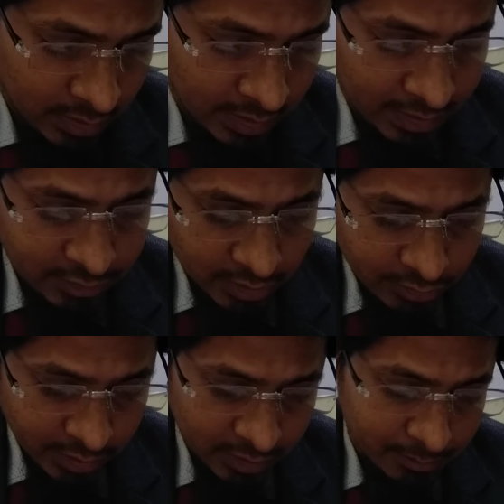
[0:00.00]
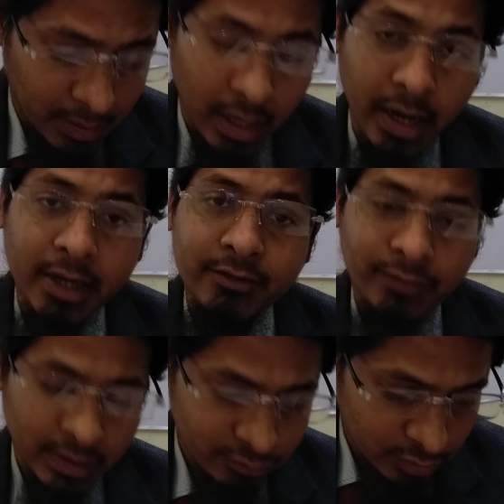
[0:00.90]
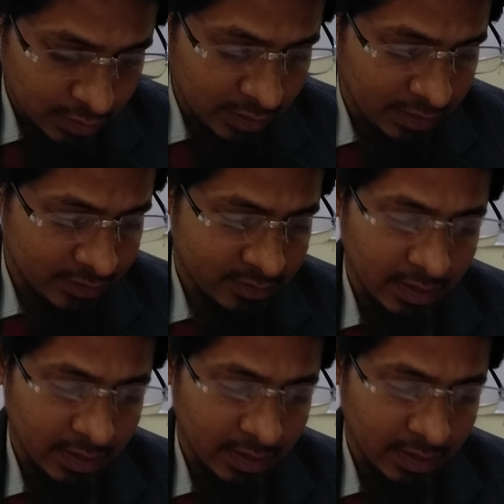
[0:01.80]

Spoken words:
It is generated by factories